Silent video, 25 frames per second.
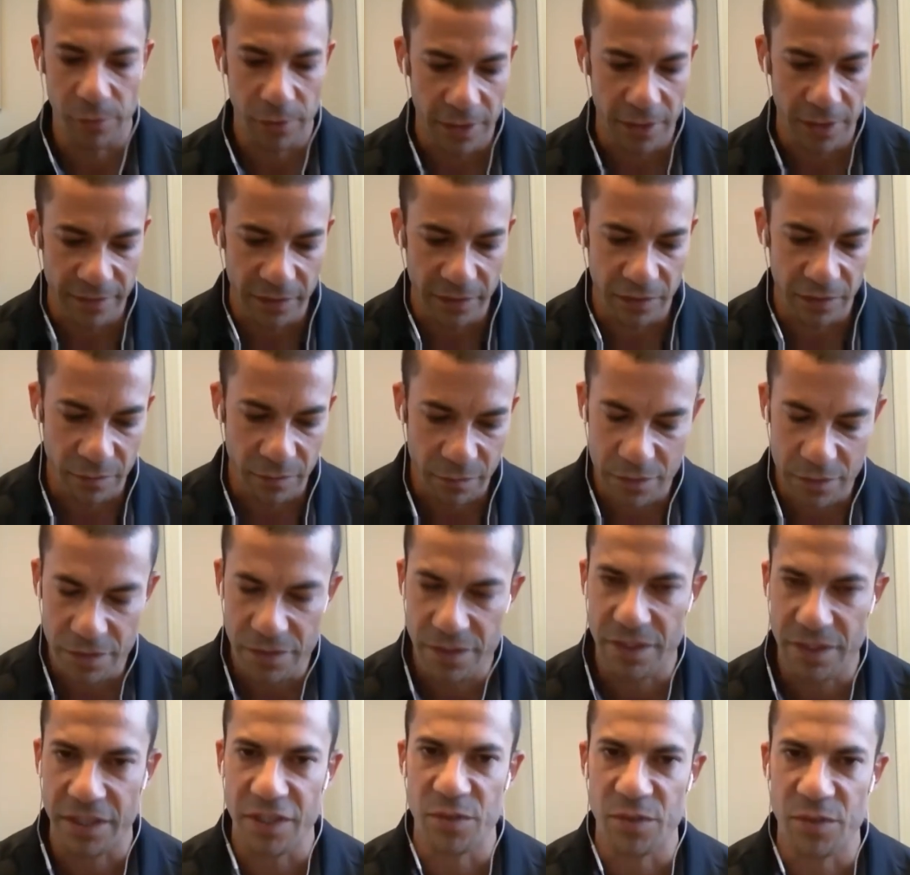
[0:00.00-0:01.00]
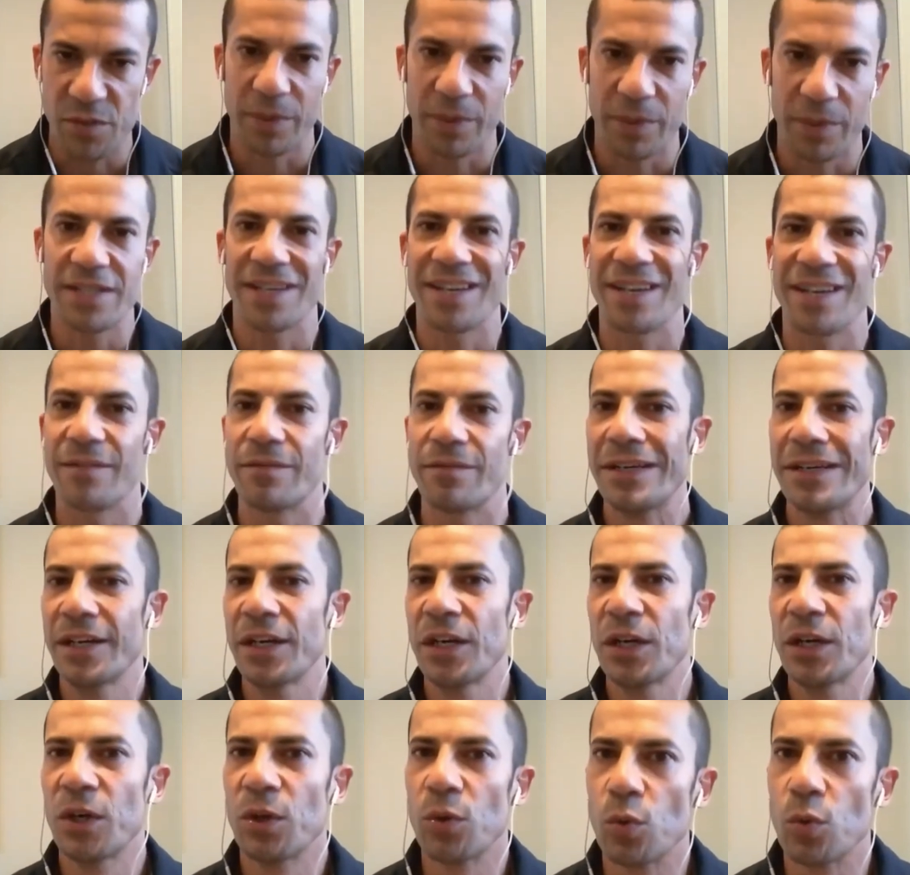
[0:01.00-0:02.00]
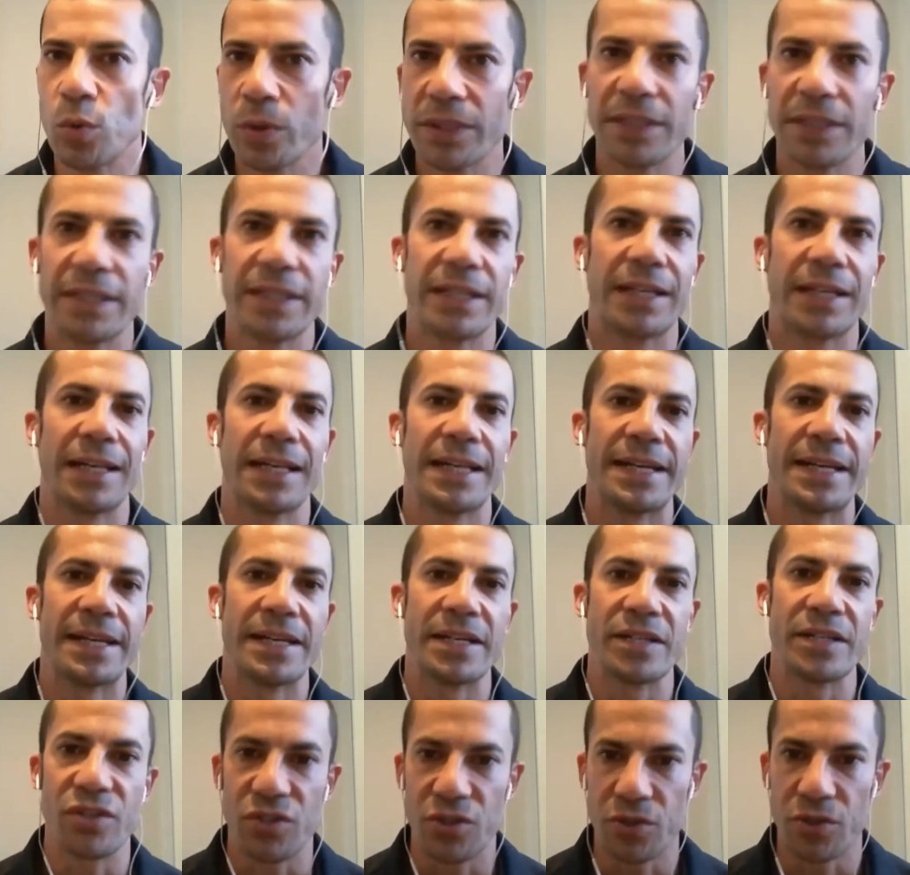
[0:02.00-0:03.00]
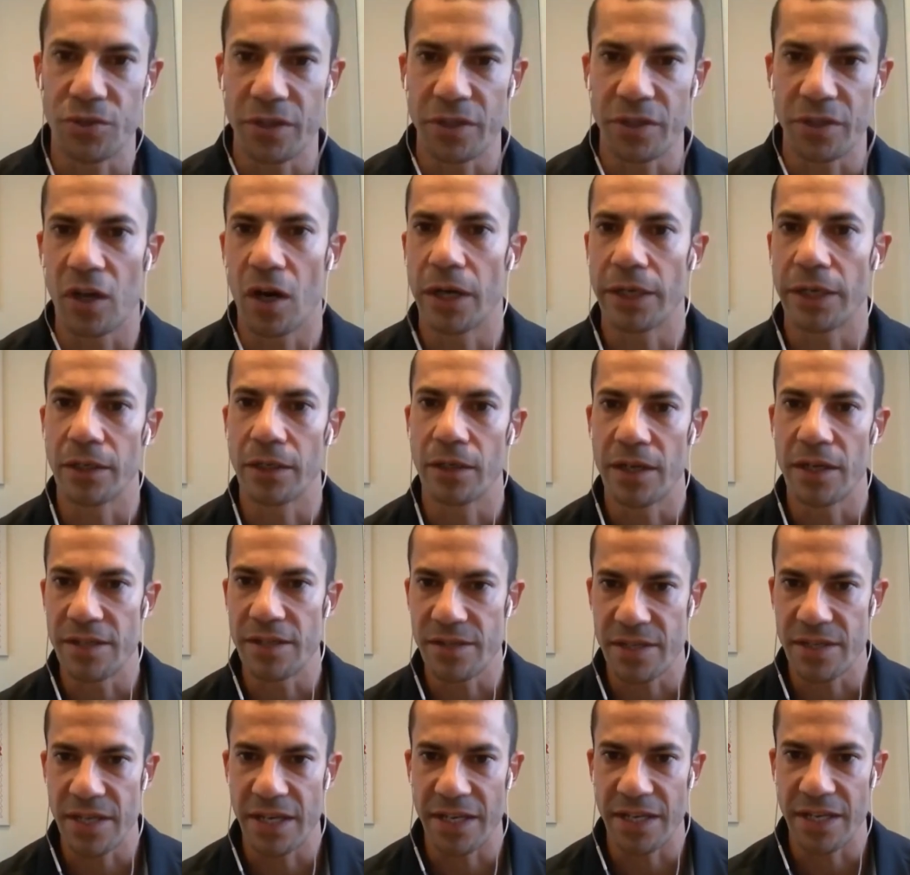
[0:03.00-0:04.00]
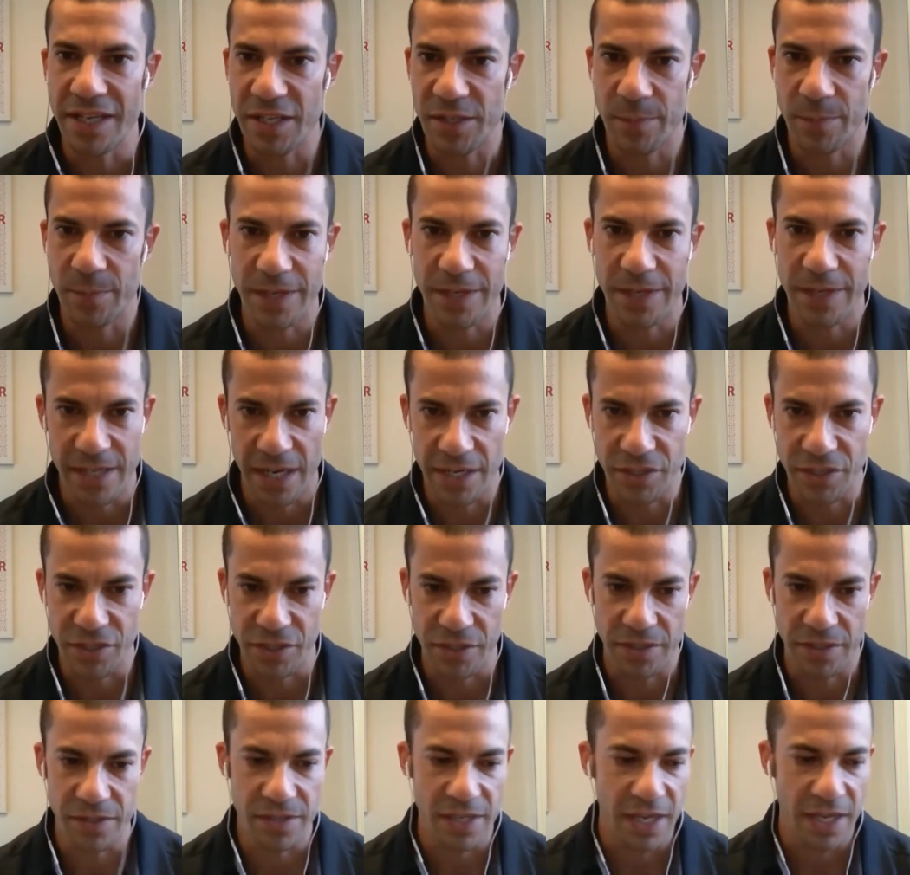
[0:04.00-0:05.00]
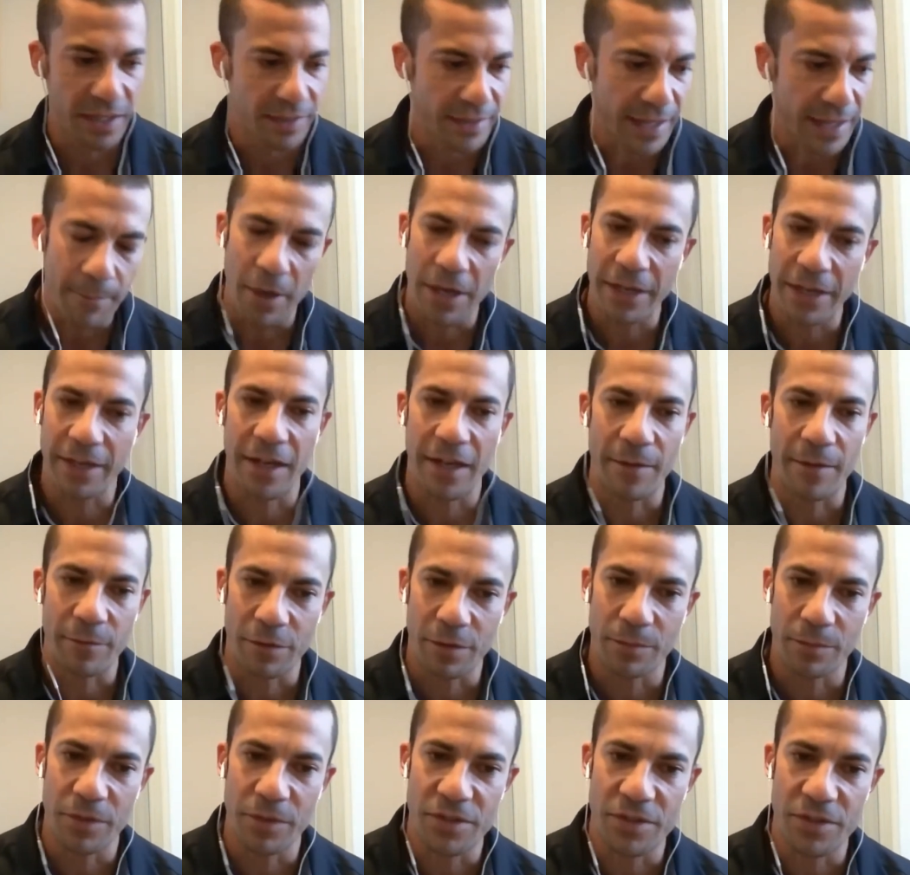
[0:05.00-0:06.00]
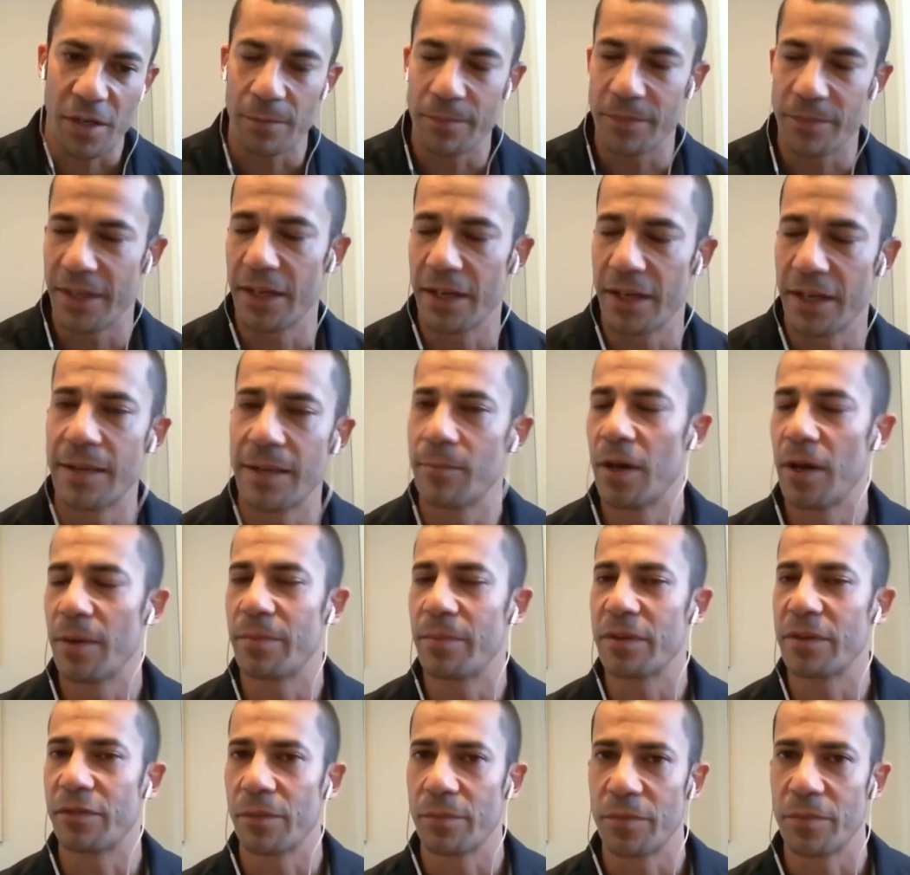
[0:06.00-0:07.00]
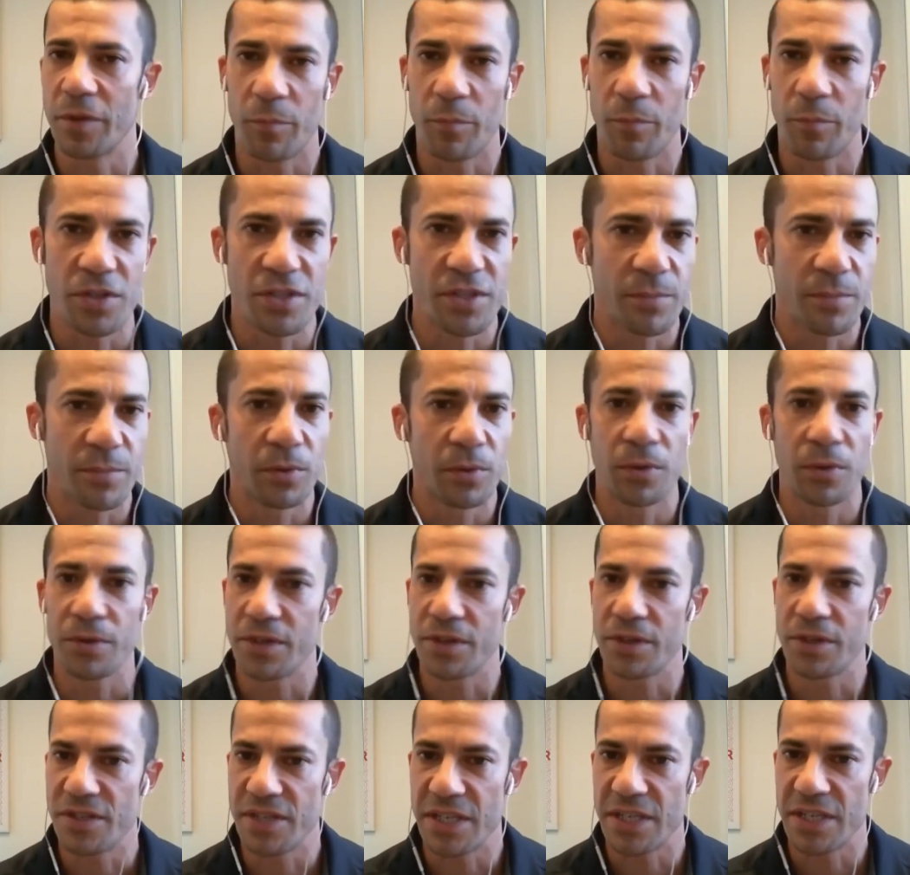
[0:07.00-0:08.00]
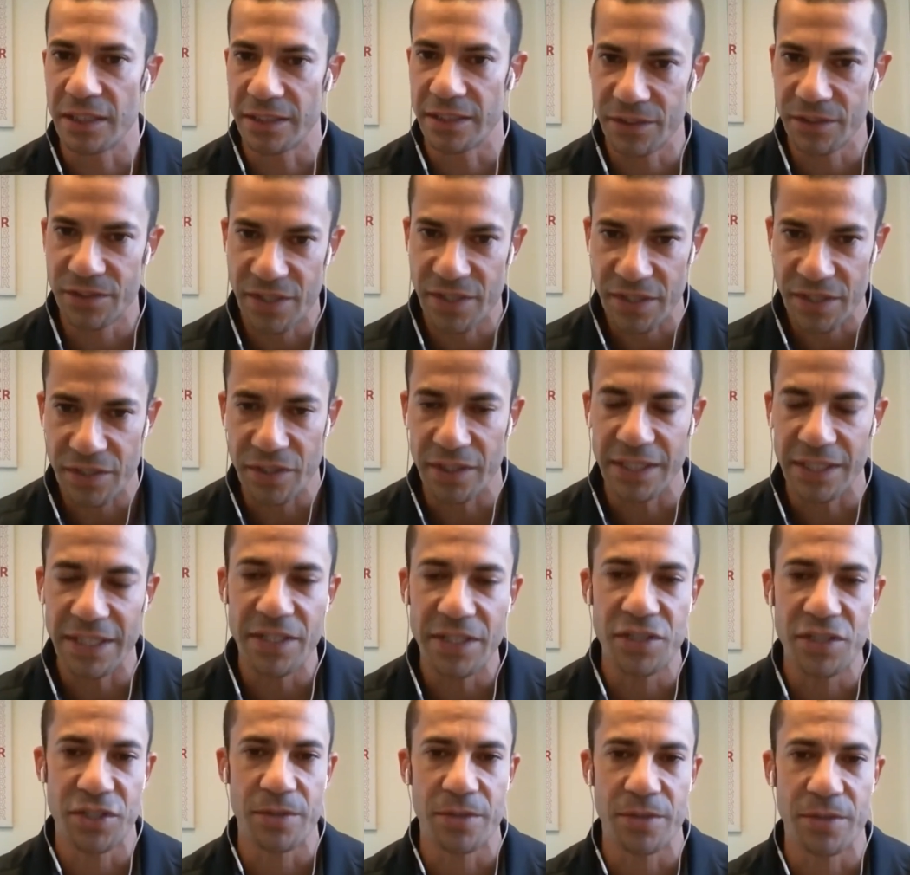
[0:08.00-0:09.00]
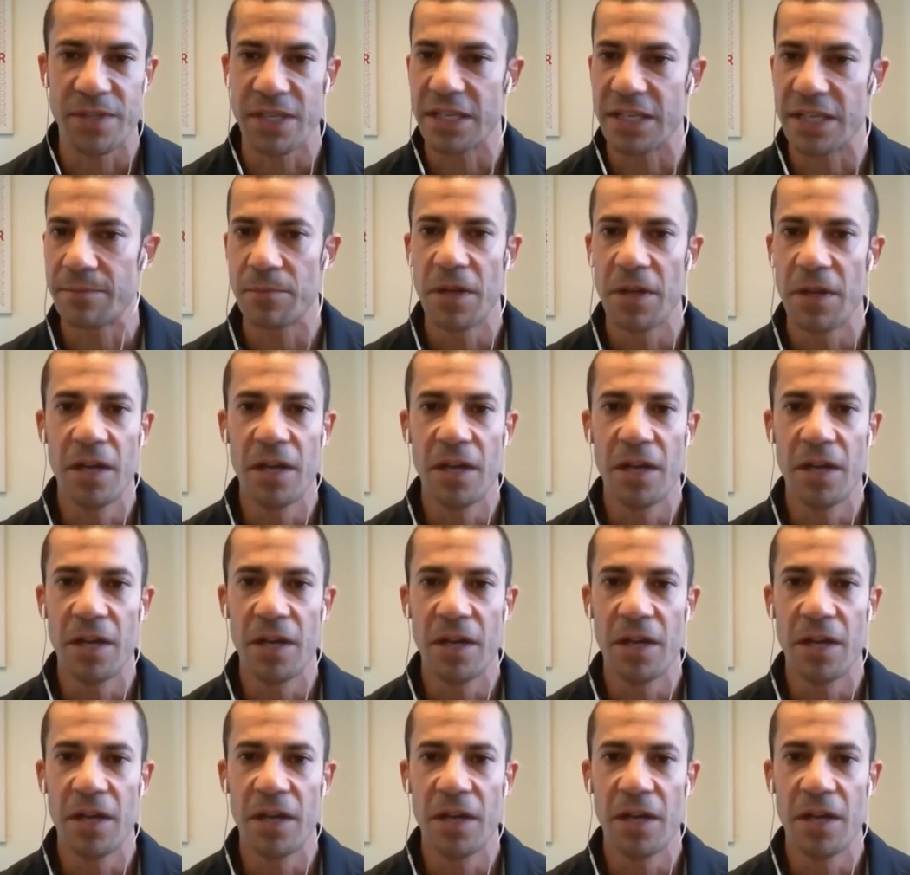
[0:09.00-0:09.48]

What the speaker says: And I think the first thing is we need to have really clear student guidelines and expectations. And that might come from the top down. That might be from your principal or your senior leadership team.